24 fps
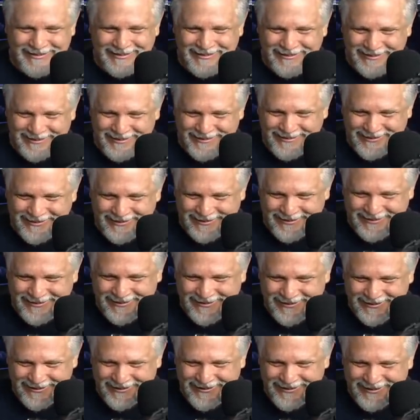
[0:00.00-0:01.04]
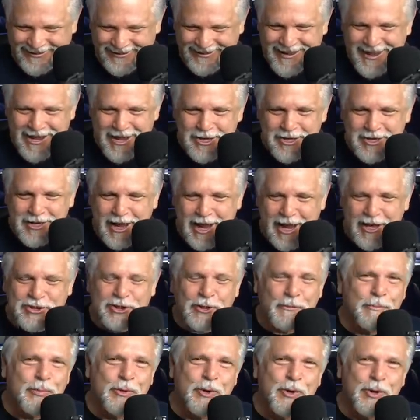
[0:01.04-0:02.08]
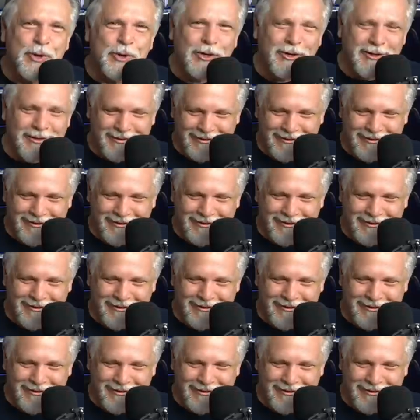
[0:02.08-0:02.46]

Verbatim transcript: You guys are brutal.